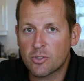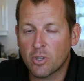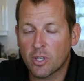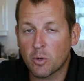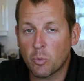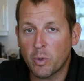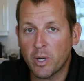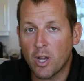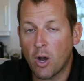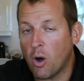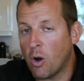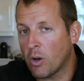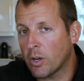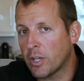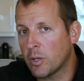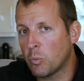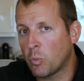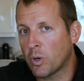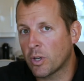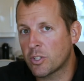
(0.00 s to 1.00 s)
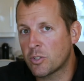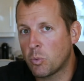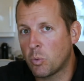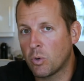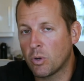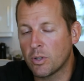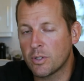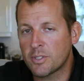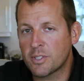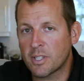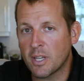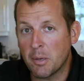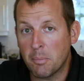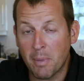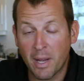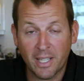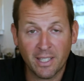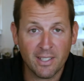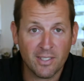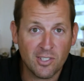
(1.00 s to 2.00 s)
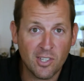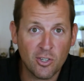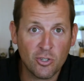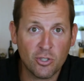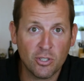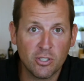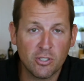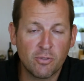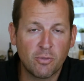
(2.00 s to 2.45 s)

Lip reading: that we all can work towards and make decisions